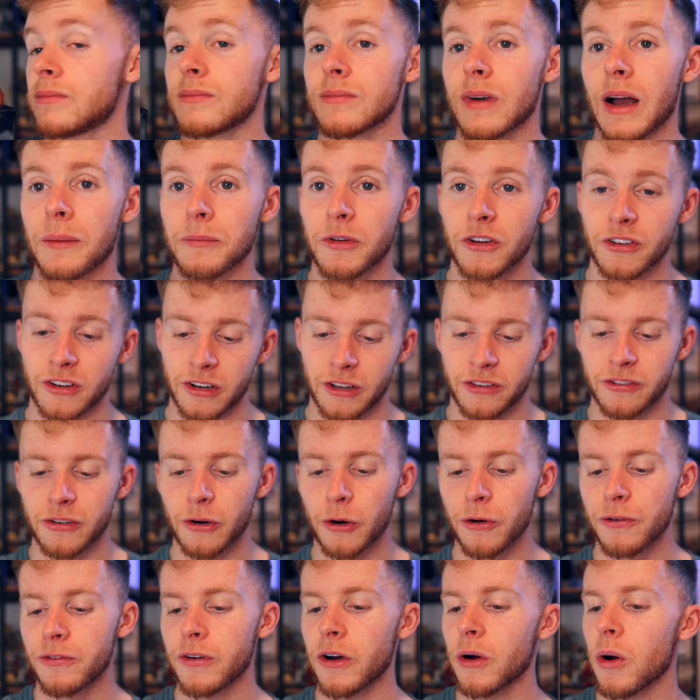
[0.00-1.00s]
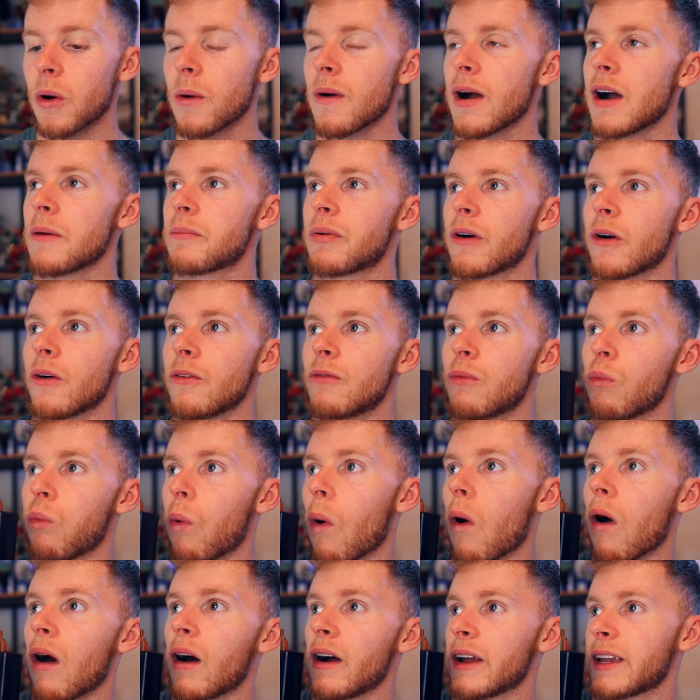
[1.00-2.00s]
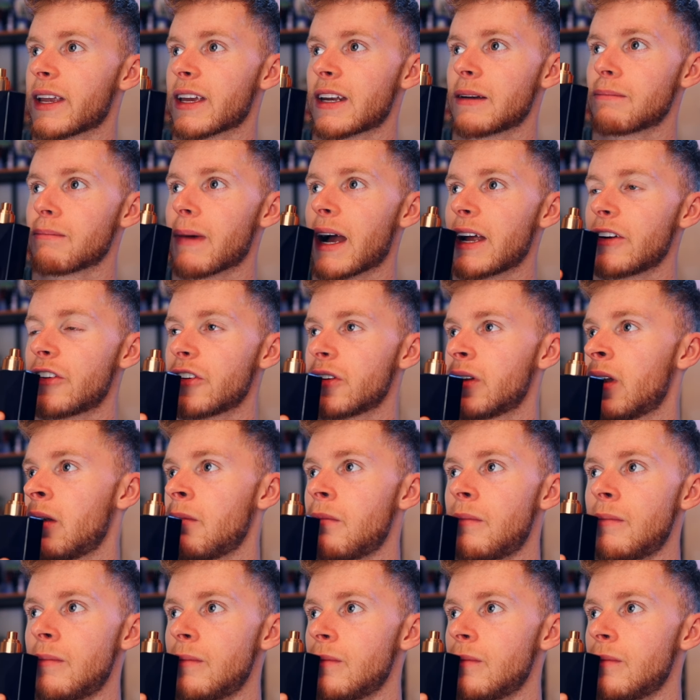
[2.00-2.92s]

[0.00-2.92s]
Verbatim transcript: I'm just going to throw a photo up of what I can imagine